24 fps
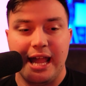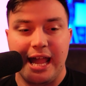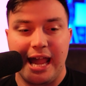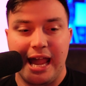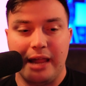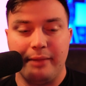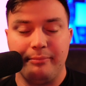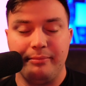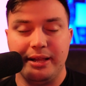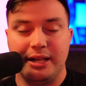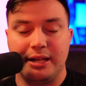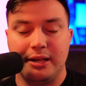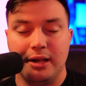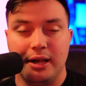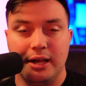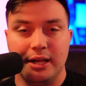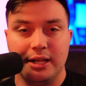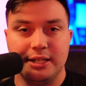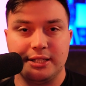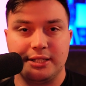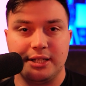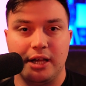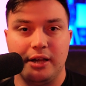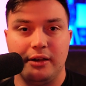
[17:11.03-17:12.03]
and
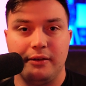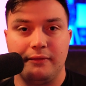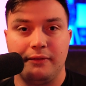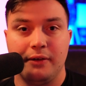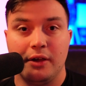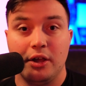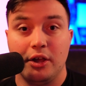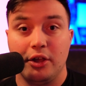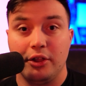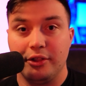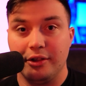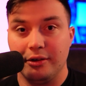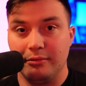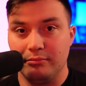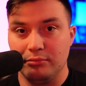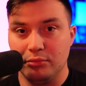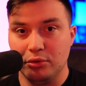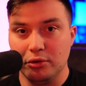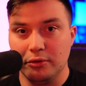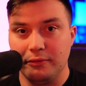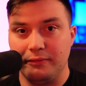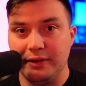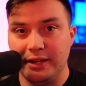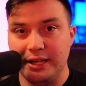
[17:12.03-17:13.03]
because of the
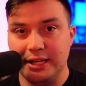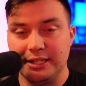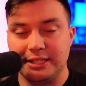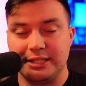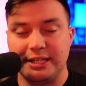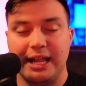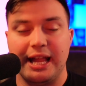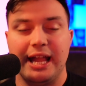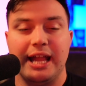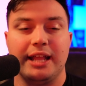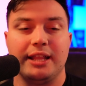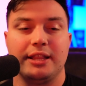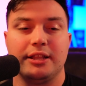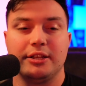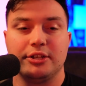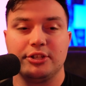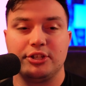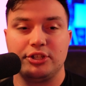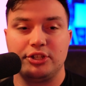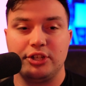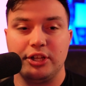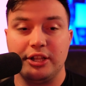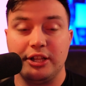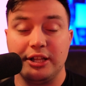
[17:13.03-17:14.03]
movies and the
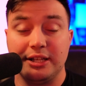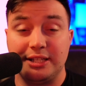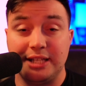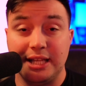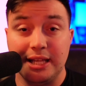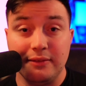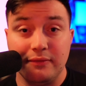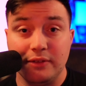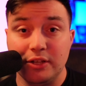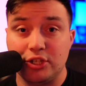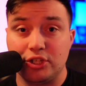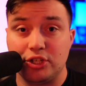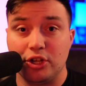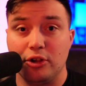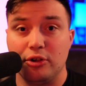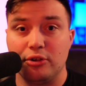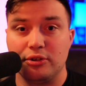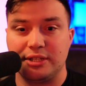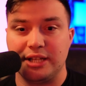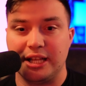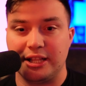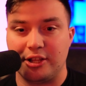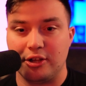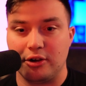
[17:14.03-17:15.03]
TV
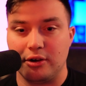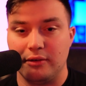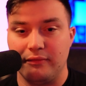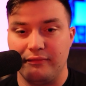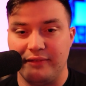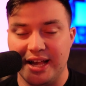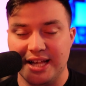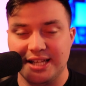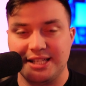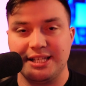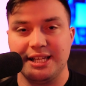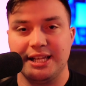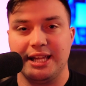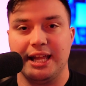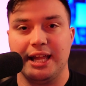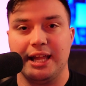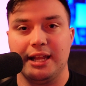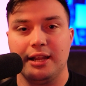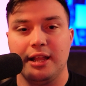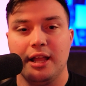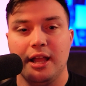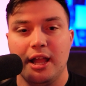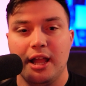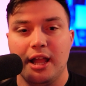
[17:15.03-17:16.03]
shows that they're investing
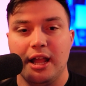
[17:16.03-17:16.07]
in,